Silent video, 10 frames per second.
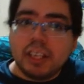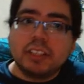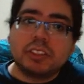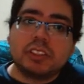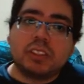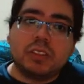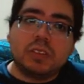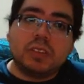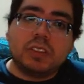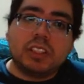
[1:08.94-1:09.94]

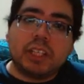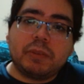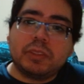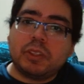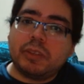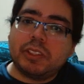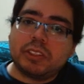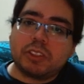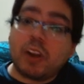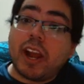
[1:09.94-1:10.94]
So I would
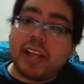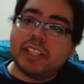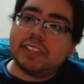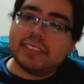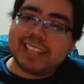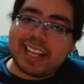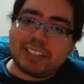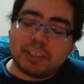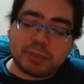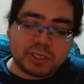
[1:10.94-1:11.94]
always try to catch
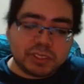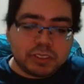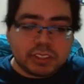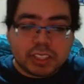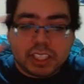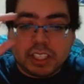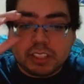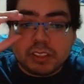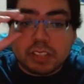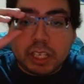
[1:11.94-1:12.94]
episodes,
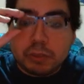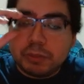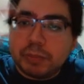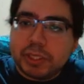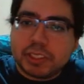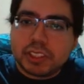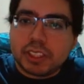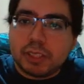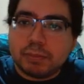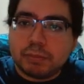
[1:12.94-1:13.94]
and I would miss
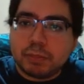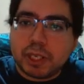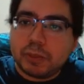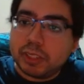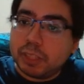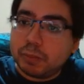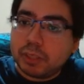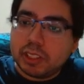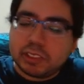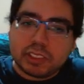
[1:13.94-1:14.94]
some, but I would keep
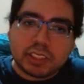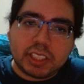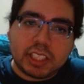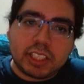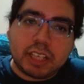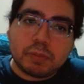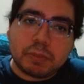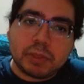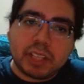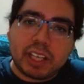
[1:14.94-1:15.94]
watching. And I
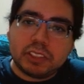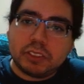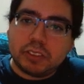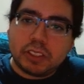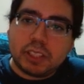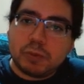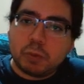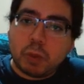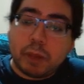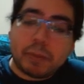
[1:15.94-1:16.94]
remember that I stood up
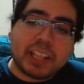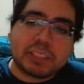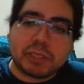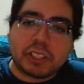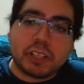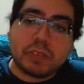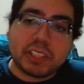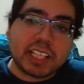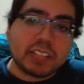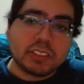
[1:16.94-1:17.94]
well past my curfew
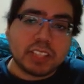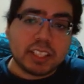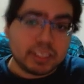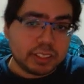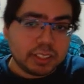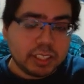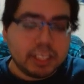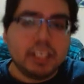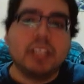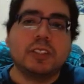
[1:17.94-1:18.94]
to catch the ending.
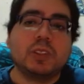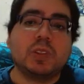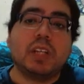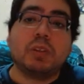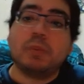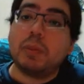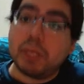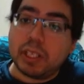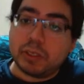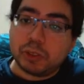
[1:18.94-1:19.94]
So I
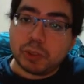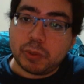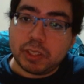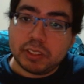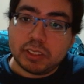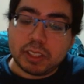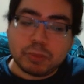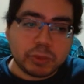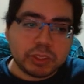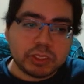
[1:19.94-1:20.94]
remembered how the show ended. I've
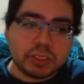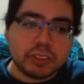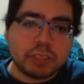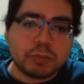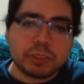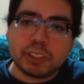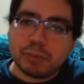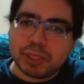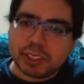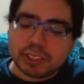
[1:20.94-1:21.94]
always known, and for some
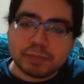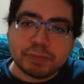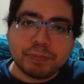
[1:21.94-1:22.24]
reason,